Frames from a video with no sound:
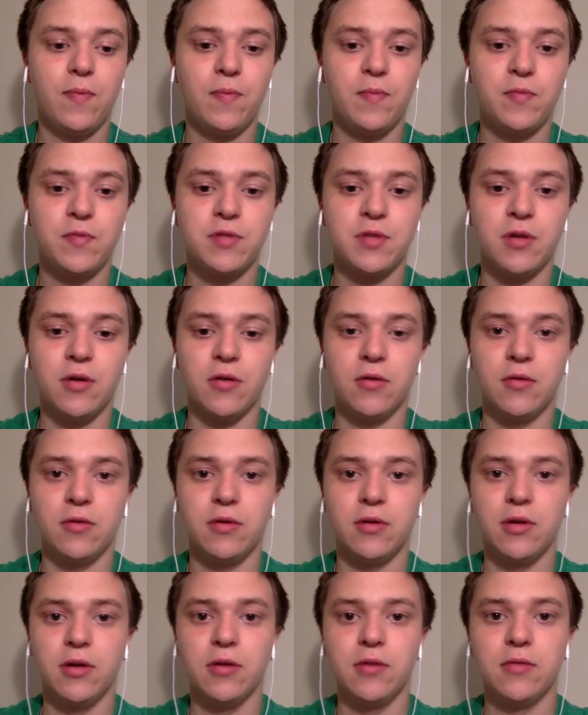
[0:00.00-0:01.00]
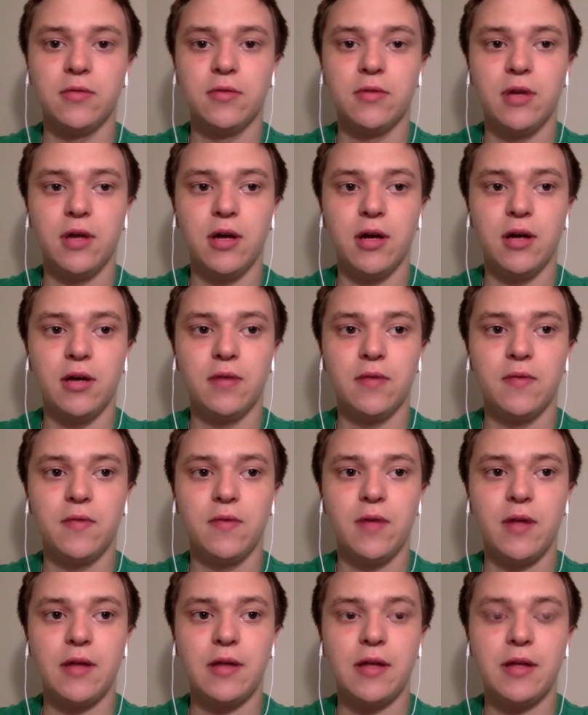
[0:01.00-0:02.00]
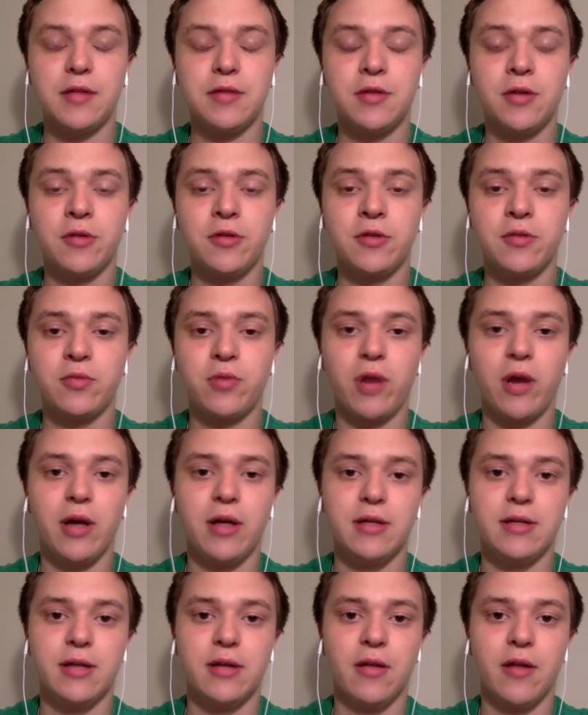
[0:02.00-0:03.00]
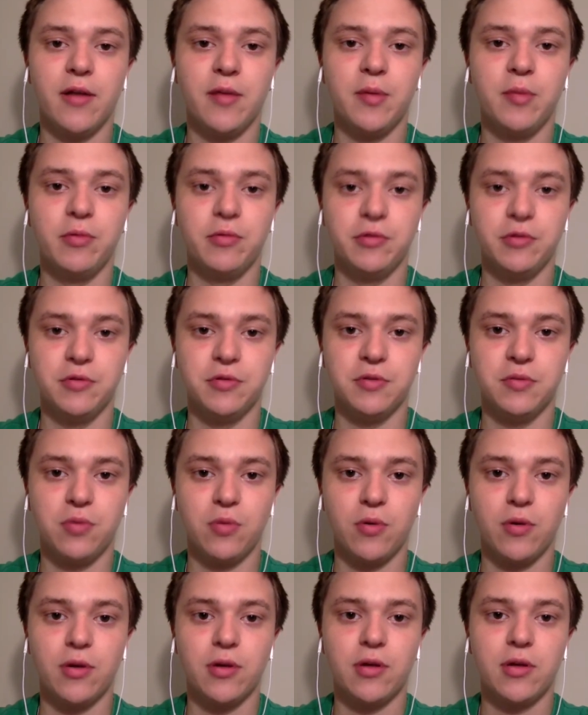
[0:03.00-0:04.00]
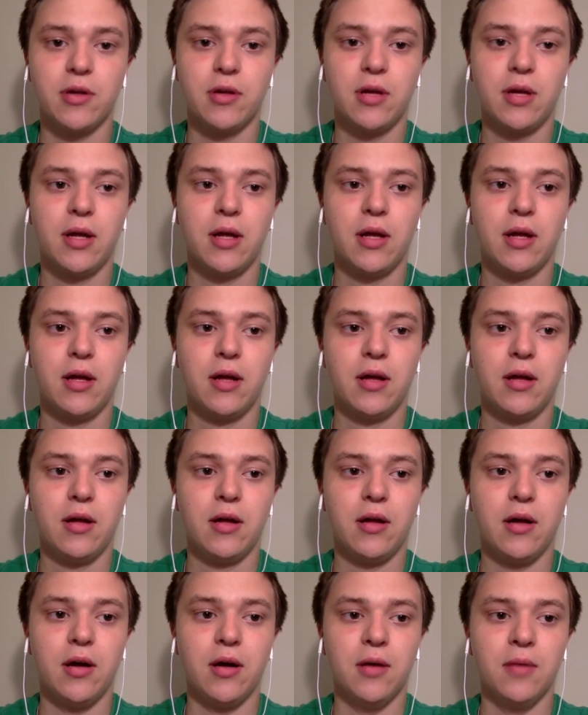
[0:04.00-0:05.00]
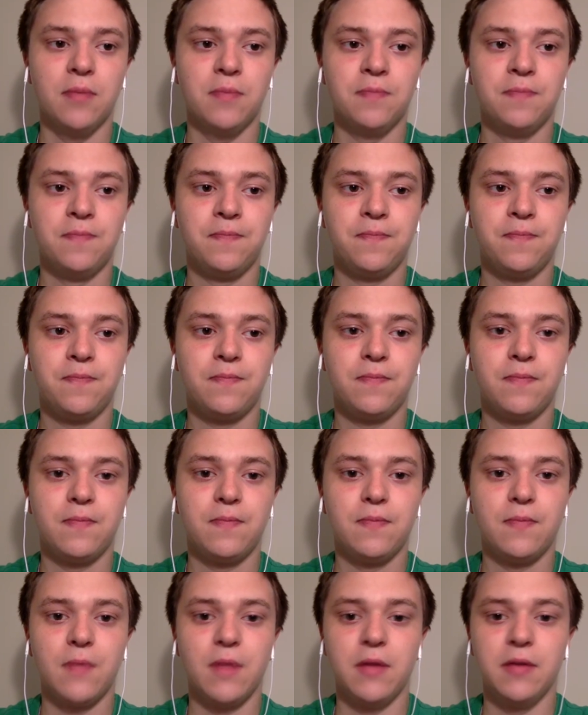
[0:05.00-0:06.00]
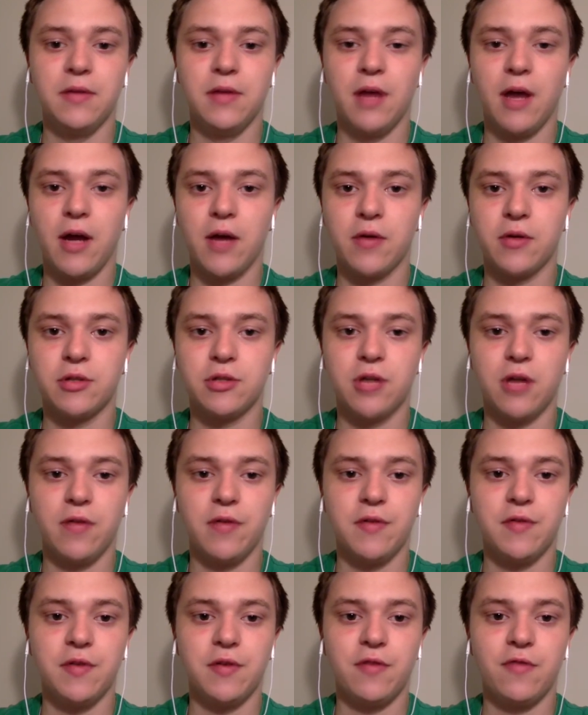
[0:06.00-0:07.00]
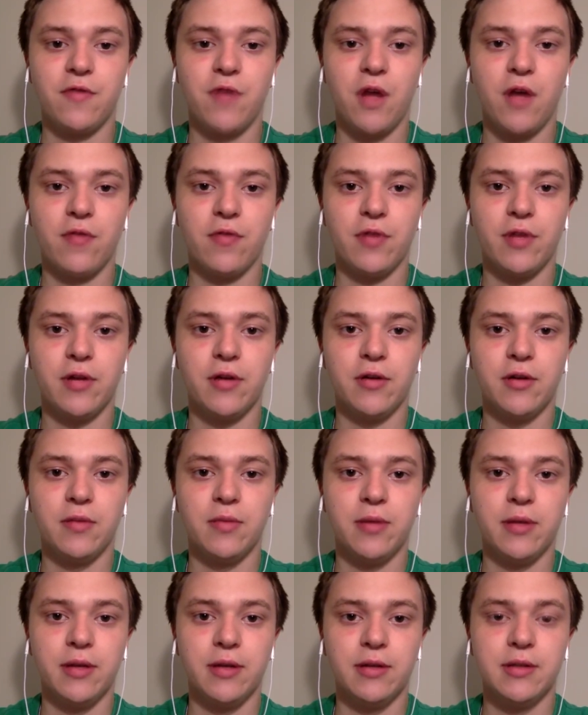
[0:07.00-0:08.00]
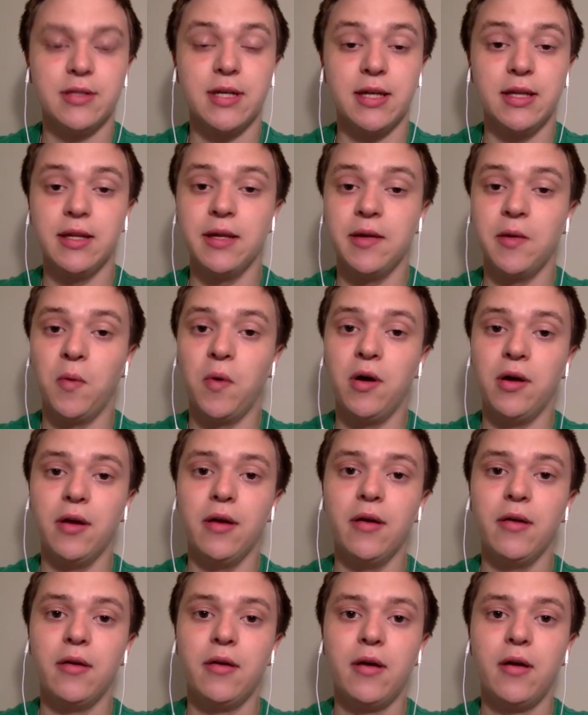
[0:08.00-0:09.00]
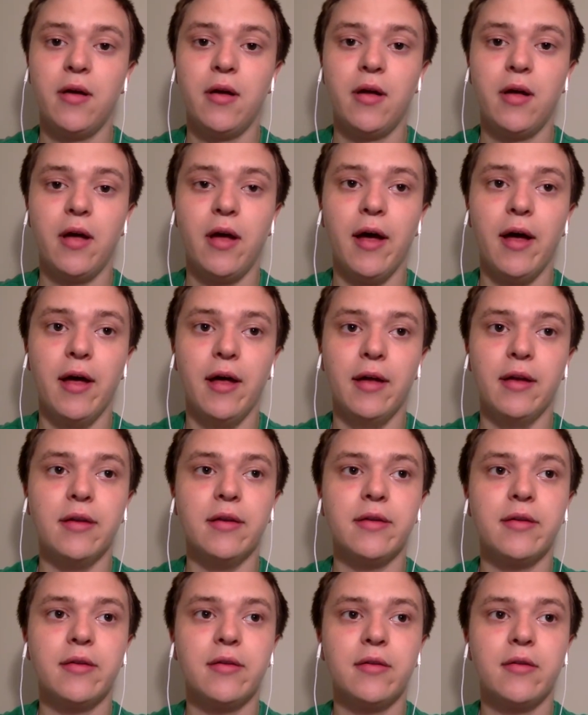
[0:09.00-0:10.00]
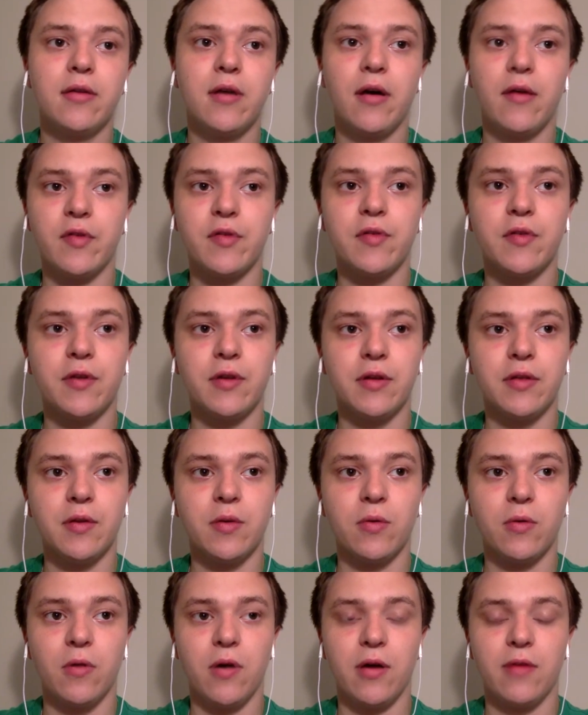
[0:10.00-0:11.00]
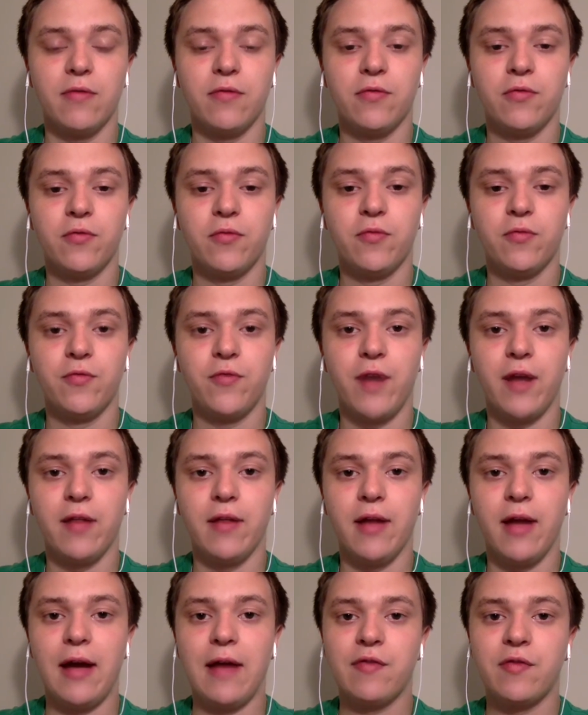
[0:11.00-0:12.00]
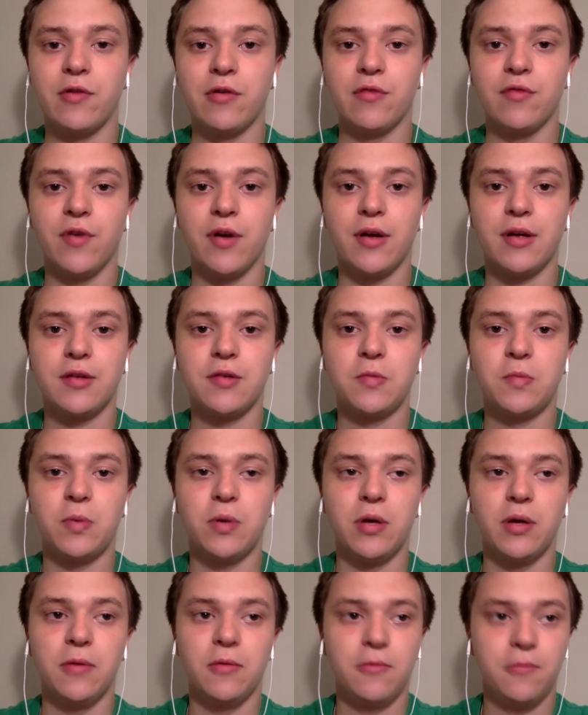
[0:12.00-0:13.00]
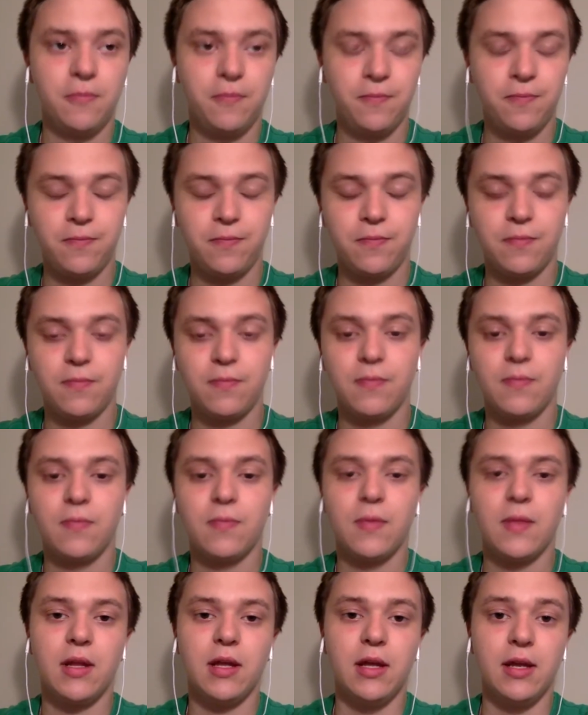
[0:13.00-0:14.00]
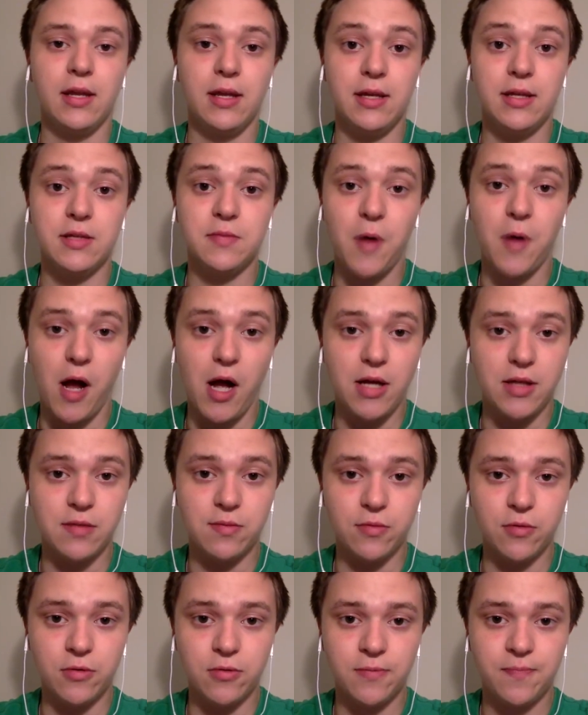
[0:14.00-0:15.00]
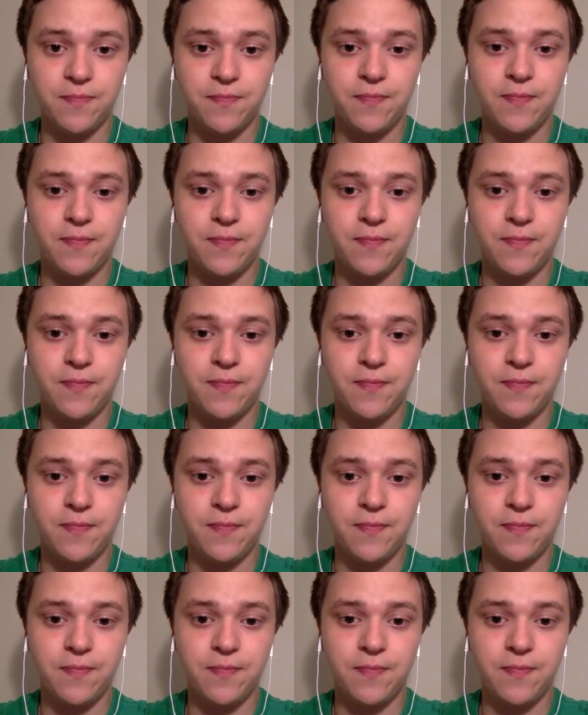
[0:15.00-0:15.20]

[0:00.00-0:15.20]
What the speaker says: So, it's no surprise that a lot of people do support it. And the Irish obviously fought for their independence and they won. And obviously, there were a lot of violent after effects, but it is possible.